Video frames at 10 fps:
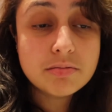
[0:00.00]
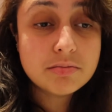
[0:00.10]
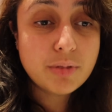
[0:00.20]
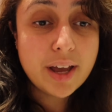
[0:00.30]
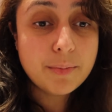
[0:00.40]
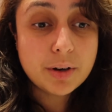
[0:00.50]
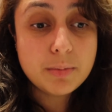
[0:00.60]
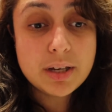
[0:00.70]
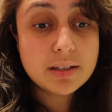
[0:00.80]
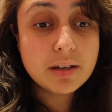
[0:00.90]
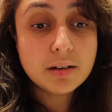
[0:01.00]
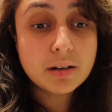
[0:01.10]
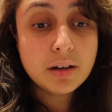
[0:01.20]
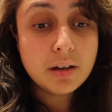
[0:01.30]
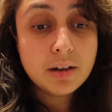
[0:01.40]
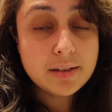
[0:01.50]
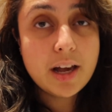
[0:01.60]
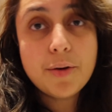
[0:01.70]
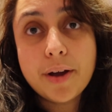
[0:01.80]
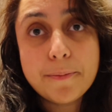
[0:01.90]
way I'm going to be eating
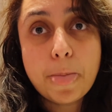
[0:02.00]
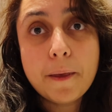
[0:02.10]
takeaway.